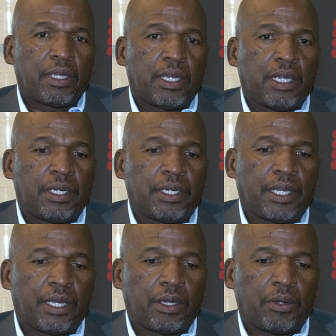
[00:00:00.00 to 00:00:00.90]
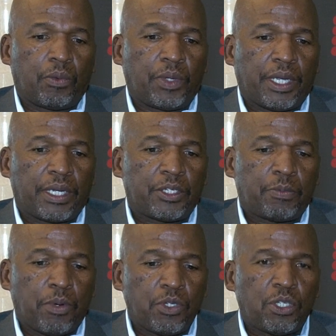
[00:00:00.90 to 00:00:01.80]
And we are
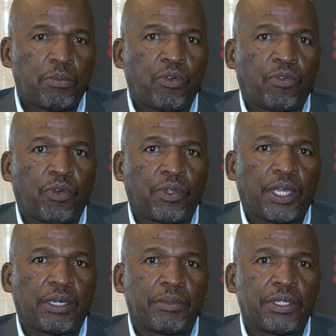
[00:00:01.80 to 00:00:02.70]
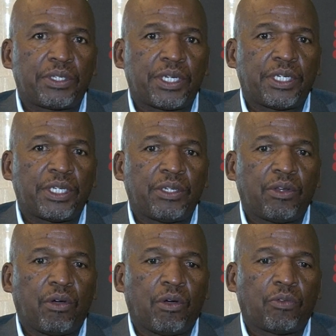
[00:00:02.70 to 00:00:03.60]
responsible for the administration
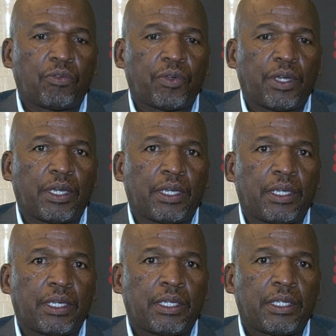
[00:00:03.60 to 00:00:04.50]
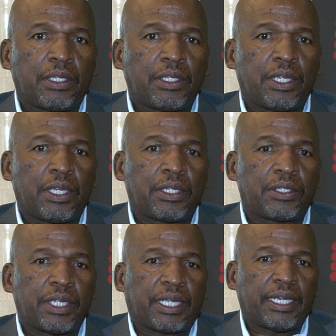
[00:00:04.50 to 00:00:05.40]
of the
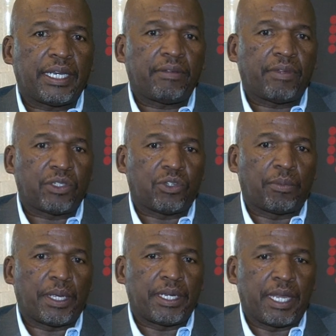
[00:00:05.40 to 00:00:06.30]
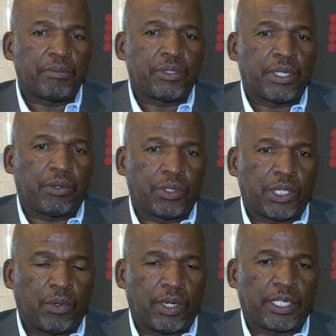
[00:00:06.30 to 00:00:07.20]
second level domain names, which I
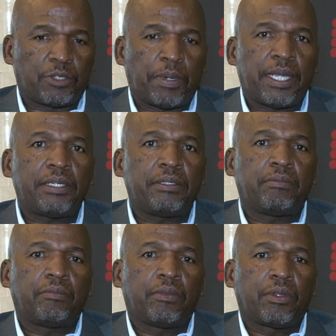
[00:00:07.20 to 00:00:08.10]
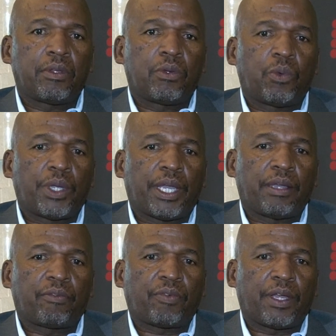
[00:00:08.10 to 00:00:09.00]
will explain. We
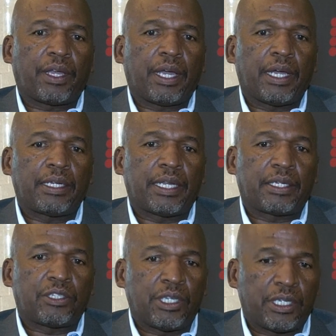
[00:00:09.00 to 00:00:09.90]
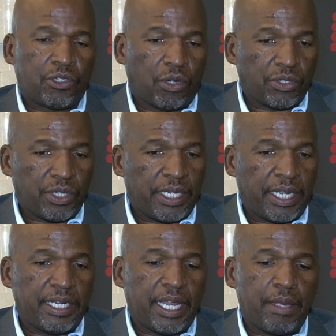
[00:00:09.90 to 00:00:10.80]
have under the .za
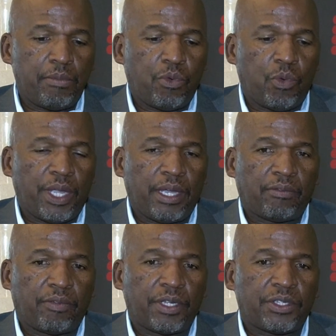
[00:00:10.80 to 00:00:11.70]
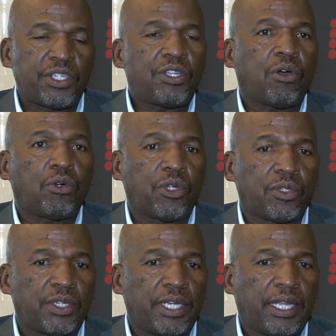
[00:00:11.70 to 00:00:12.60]
name, we have
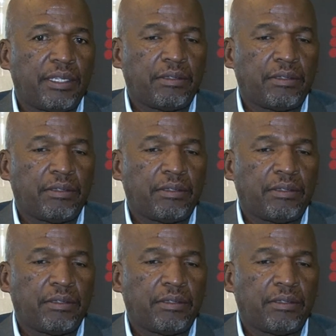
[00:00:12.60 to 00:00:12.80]
co.za,